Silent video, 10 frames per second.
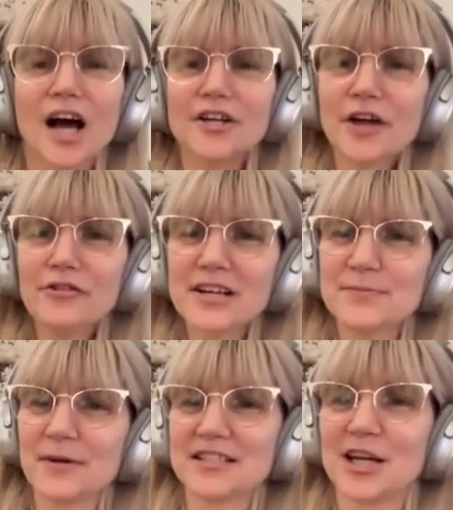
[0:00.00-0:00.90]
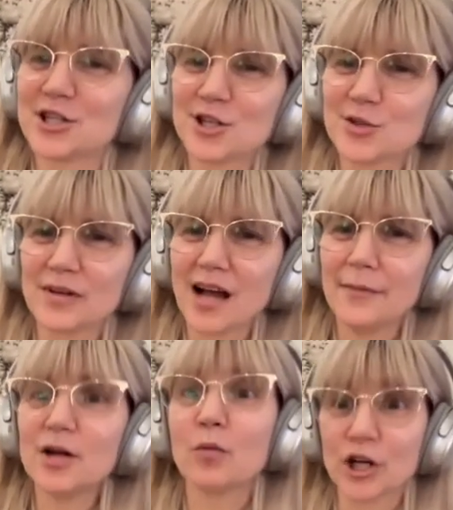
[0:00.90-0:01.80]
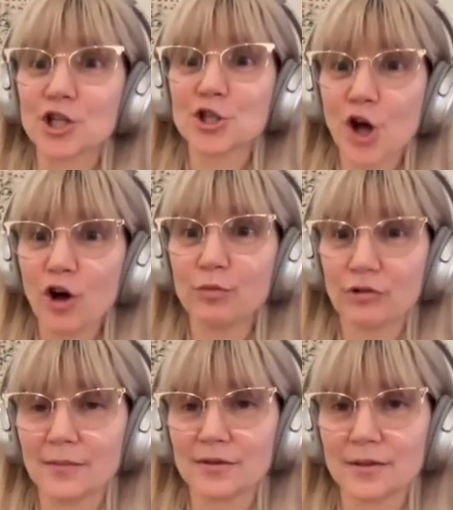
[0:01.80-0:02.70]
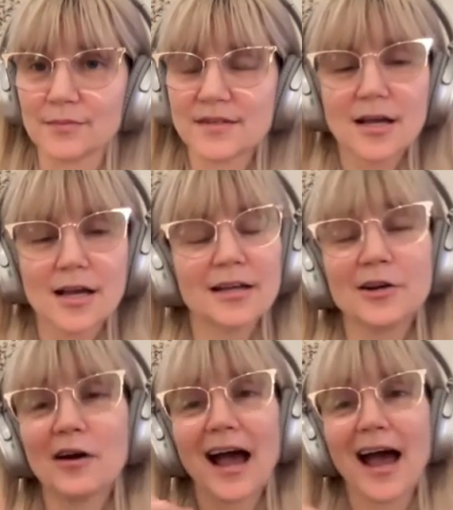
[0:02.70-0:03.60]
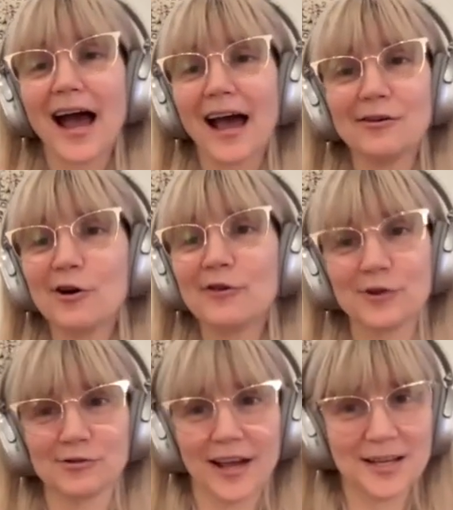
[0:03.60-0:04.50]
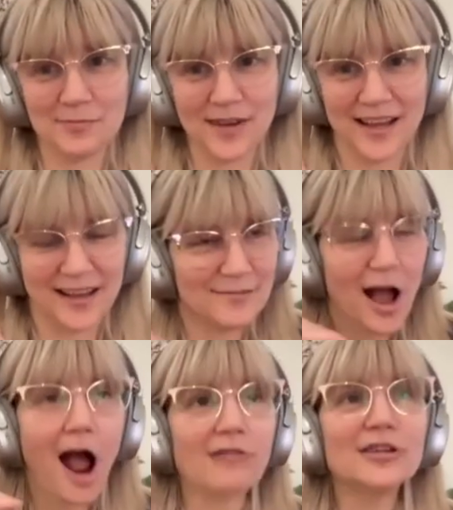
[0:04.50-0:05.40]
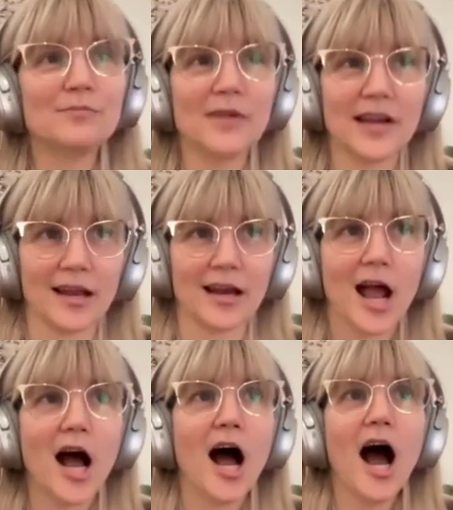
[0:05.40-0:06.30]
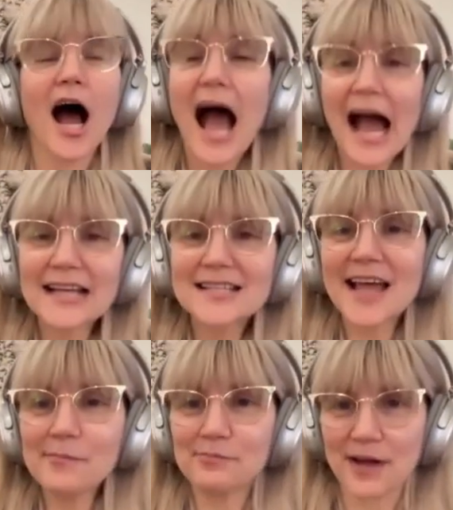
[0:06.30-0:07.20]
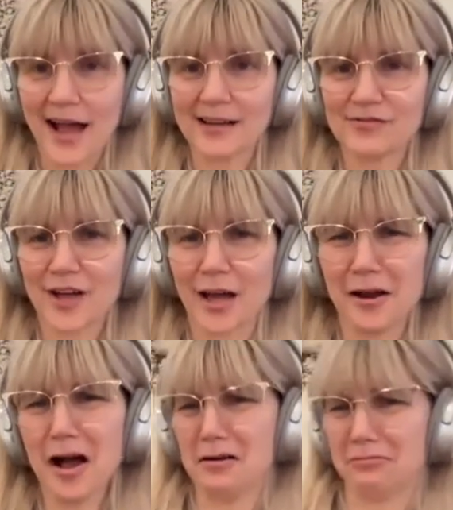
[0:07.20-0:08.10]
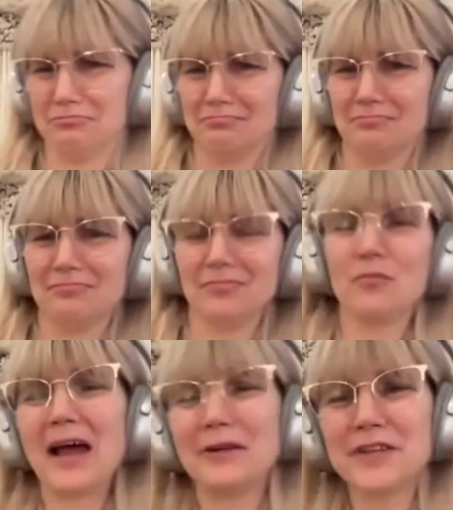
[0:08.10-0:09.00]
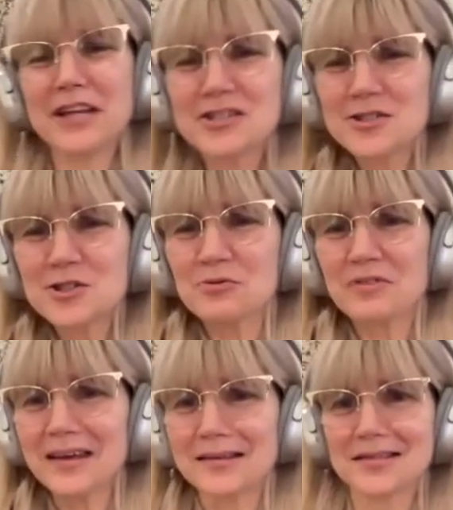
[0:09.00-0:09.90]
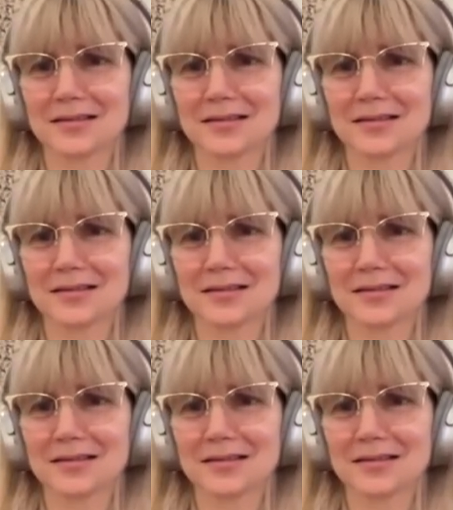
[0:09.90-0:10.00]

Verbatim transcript: Another expectation is we come in and we're gonna solve problems. Now, I don't know if you're like me, I'll admit it. I sat back and thought, oh, well, why don't they just do this?